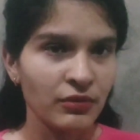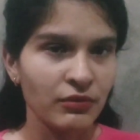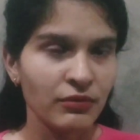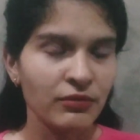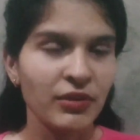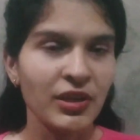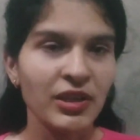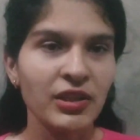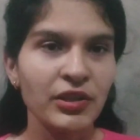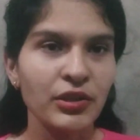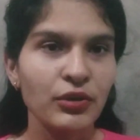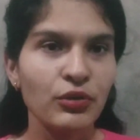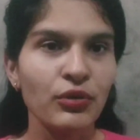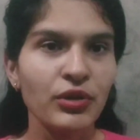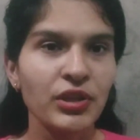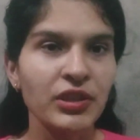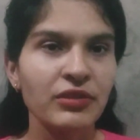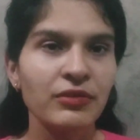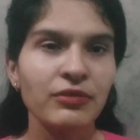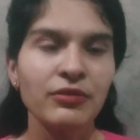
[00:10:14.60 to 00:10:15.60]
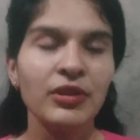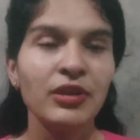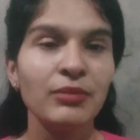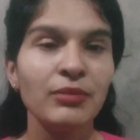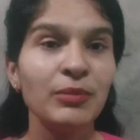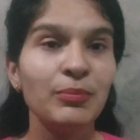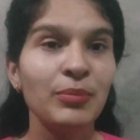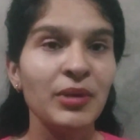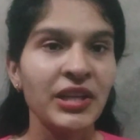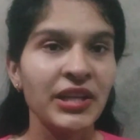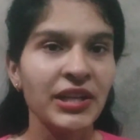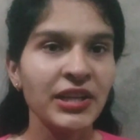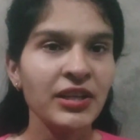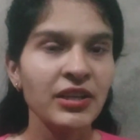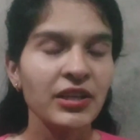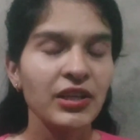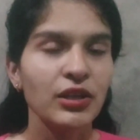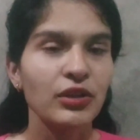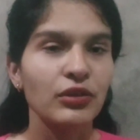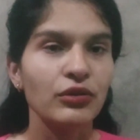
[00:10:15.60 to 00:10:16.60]
While recording will be played,
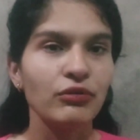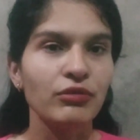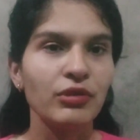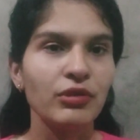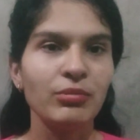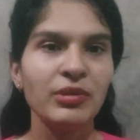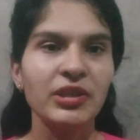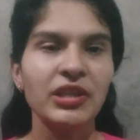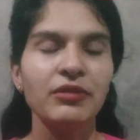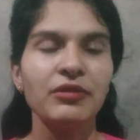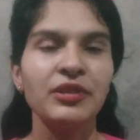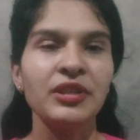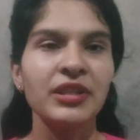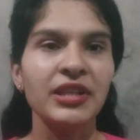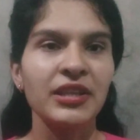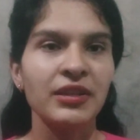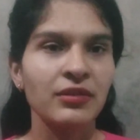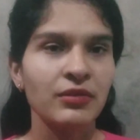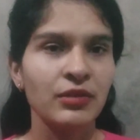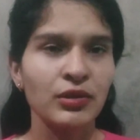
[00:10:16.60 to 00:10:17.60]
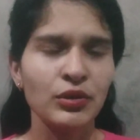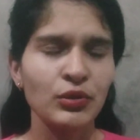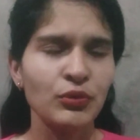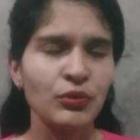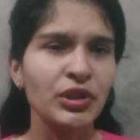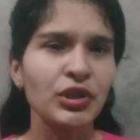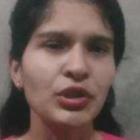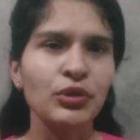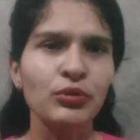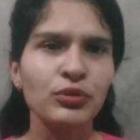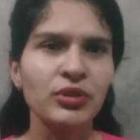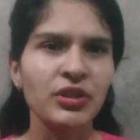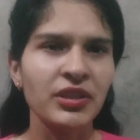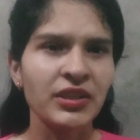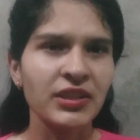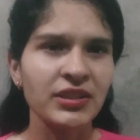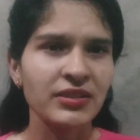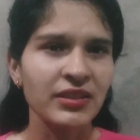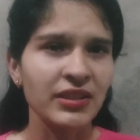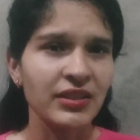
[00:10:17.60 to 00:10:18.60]
you will be given 20 to
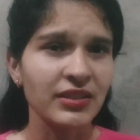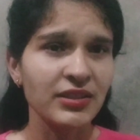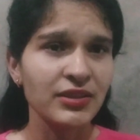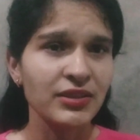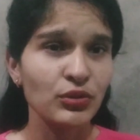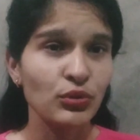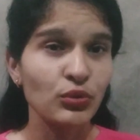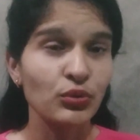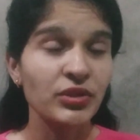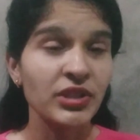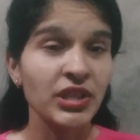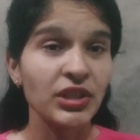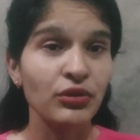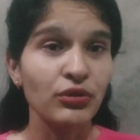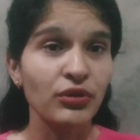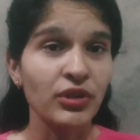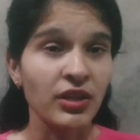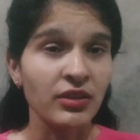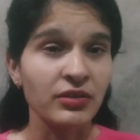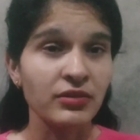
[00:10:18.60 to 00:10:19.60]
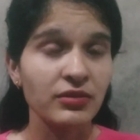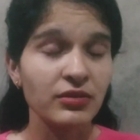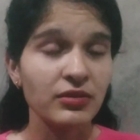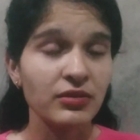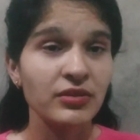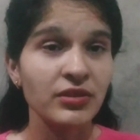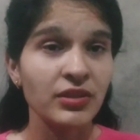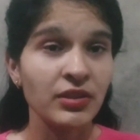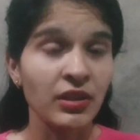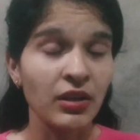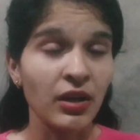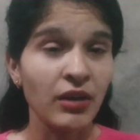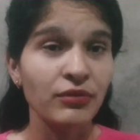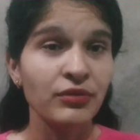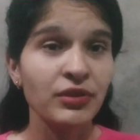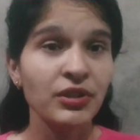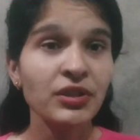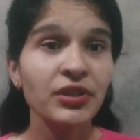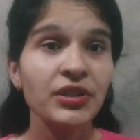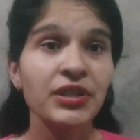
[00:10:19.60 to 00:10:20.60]
30 seconds to check your answers
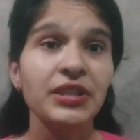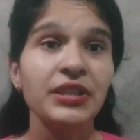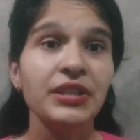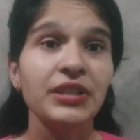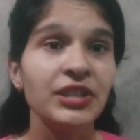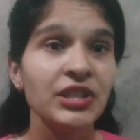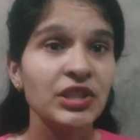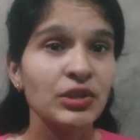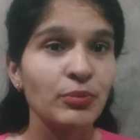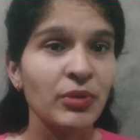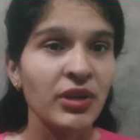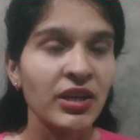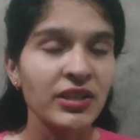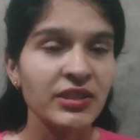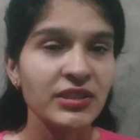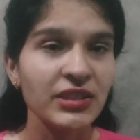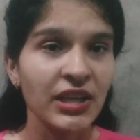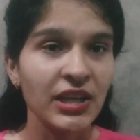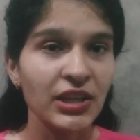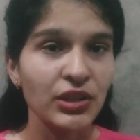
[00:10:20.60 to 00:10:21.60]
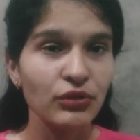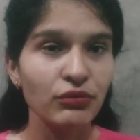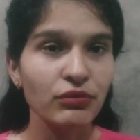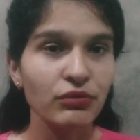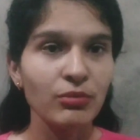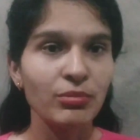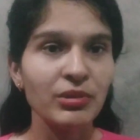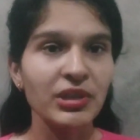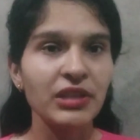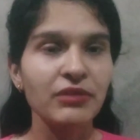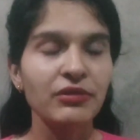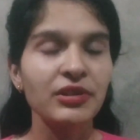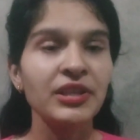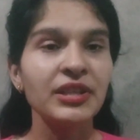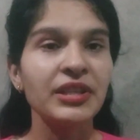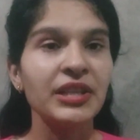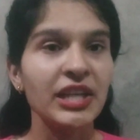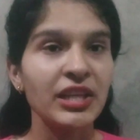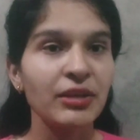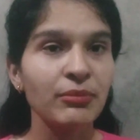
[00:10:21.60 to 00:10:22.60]
after each parts, and you will be given
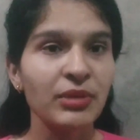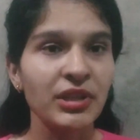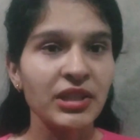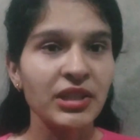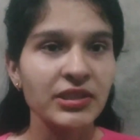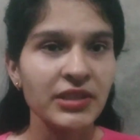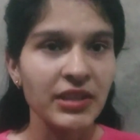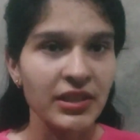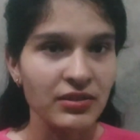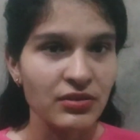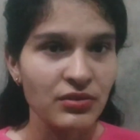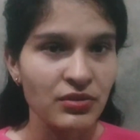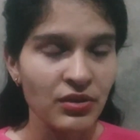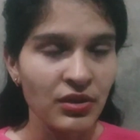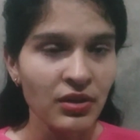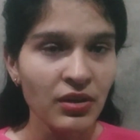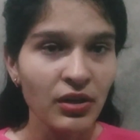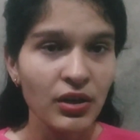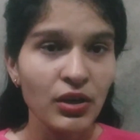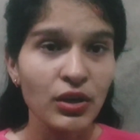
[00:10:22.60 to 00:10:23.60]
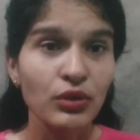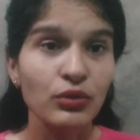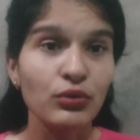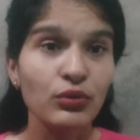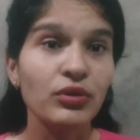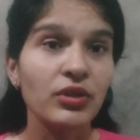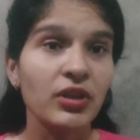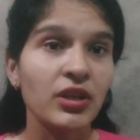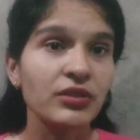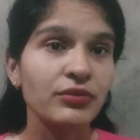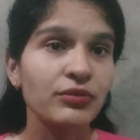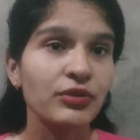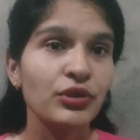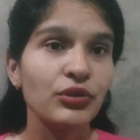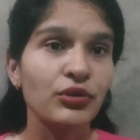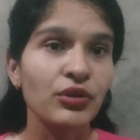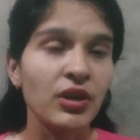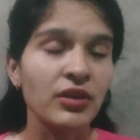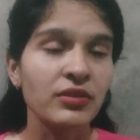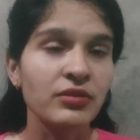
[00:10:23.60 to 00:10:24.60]
10 minutes extra to transfer
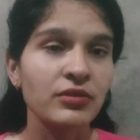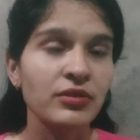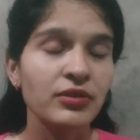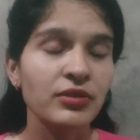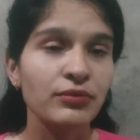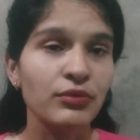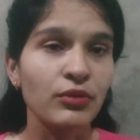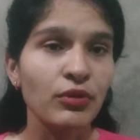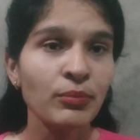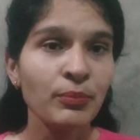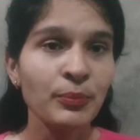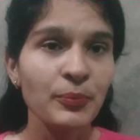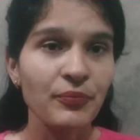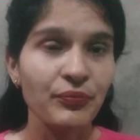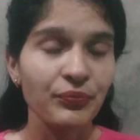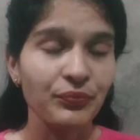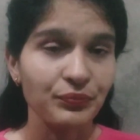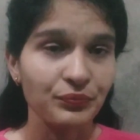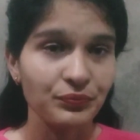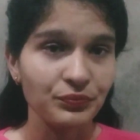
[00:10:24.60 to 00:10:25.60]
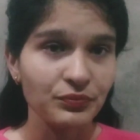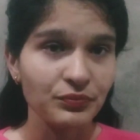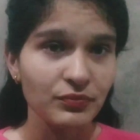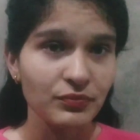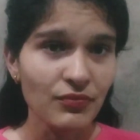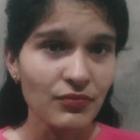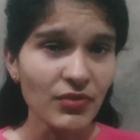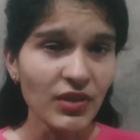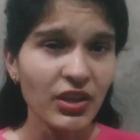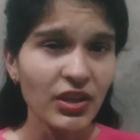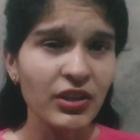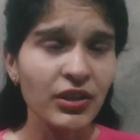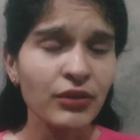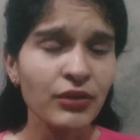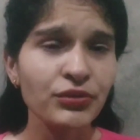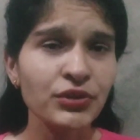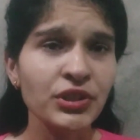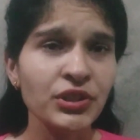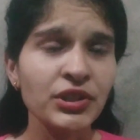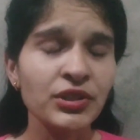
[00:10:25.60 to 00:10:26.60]
your answers from a
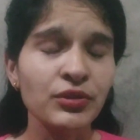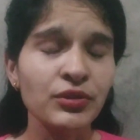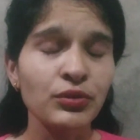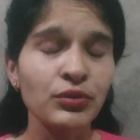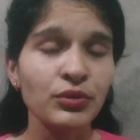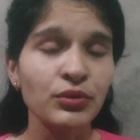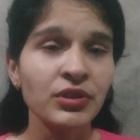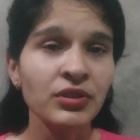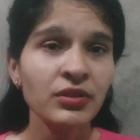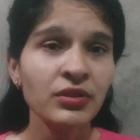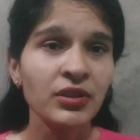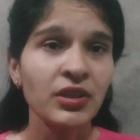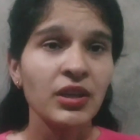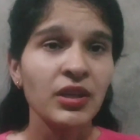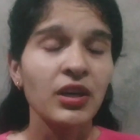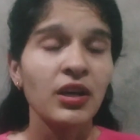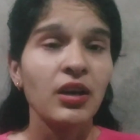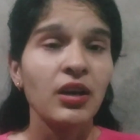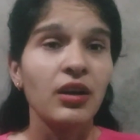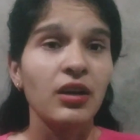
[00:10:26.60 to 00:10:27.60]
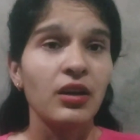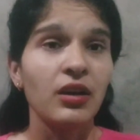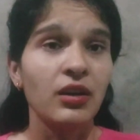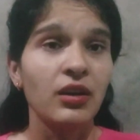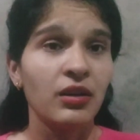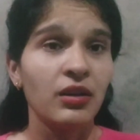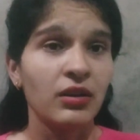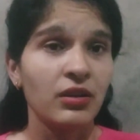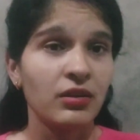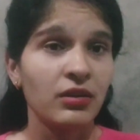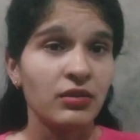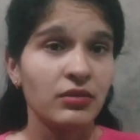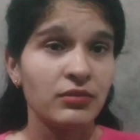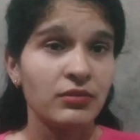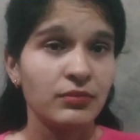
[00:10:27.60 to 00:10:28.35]
rough sheet to the uh,